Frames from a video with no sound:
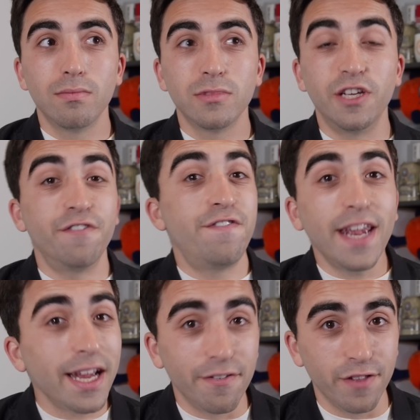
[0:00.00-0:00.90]

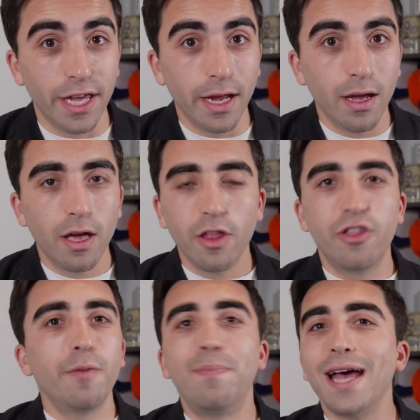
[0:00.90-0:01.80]
definitively
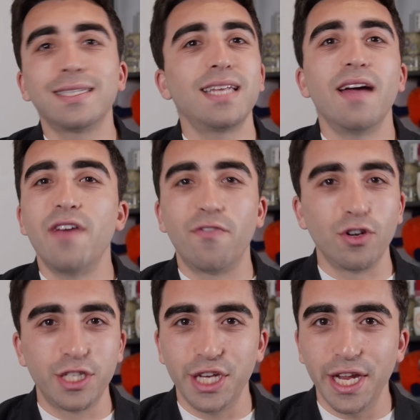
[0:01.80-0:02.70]
the best I've ever
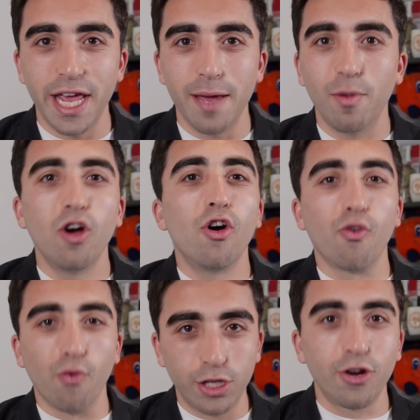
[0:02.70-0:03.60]
seen him
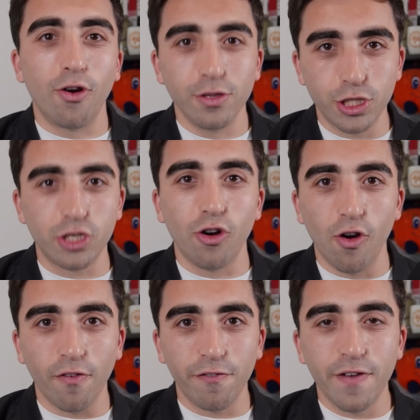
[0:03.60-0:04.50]
return
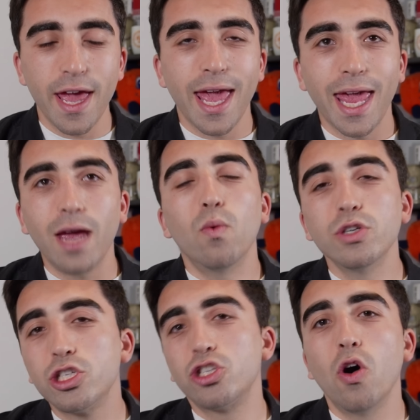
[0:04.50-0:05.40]
serve. It
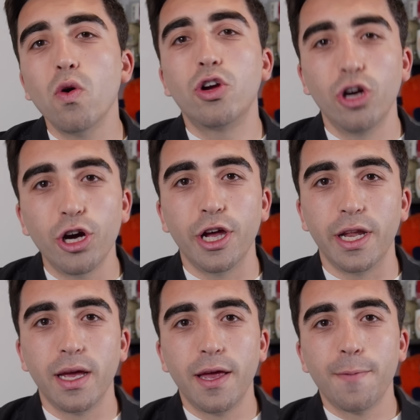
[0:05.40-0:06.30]
was so
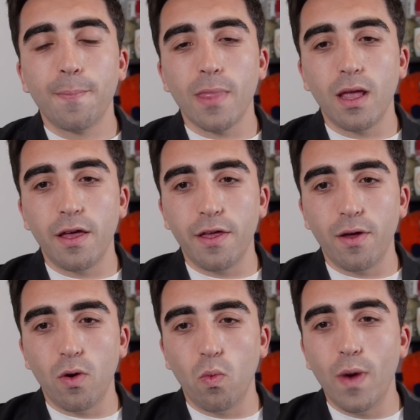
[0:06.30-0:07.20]
good
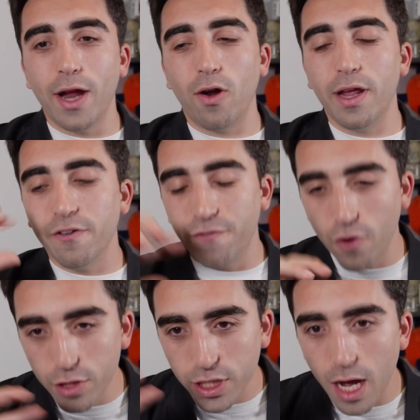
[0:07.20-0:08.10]
where in the
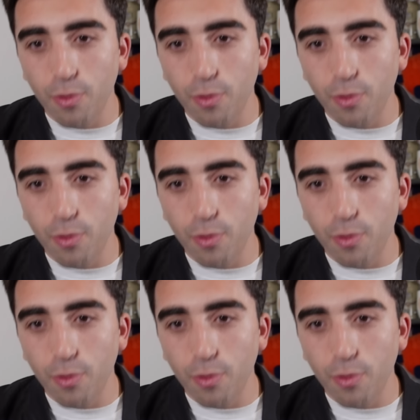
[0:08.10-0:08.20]
first couple